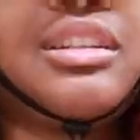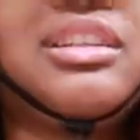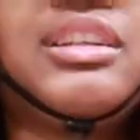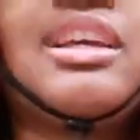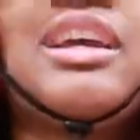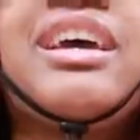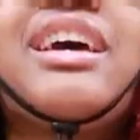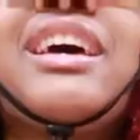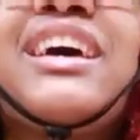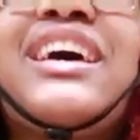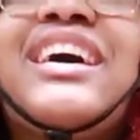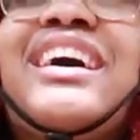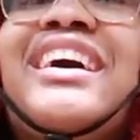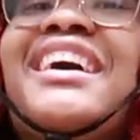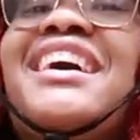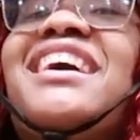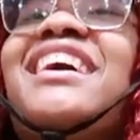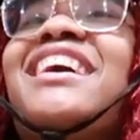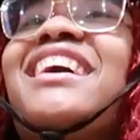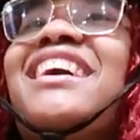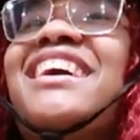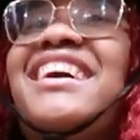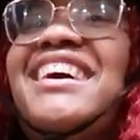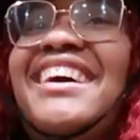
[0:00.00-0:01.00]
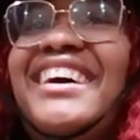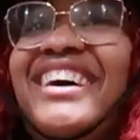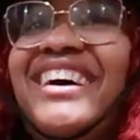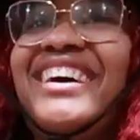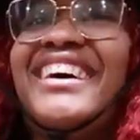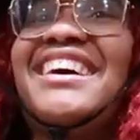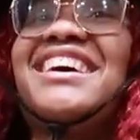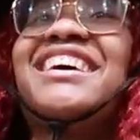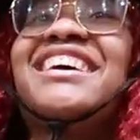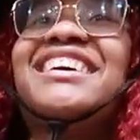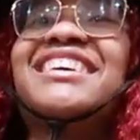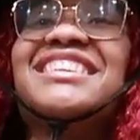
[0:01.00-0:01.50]

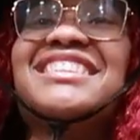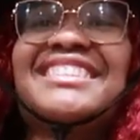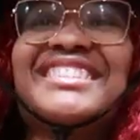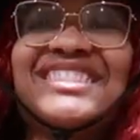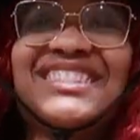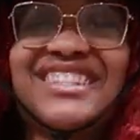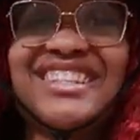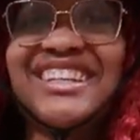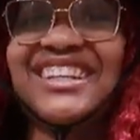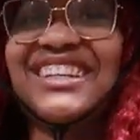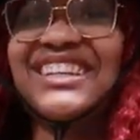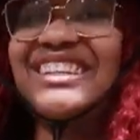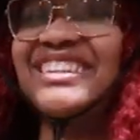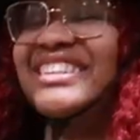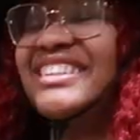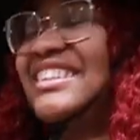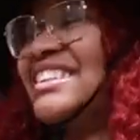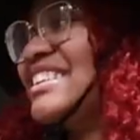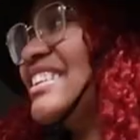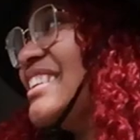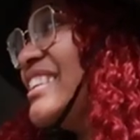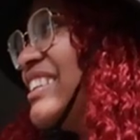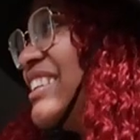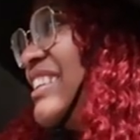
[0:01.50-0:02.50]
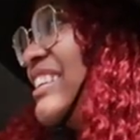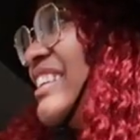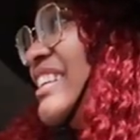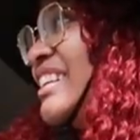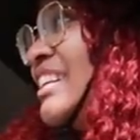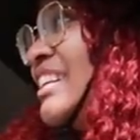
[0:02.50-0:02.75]
Yeah. It's close to blue.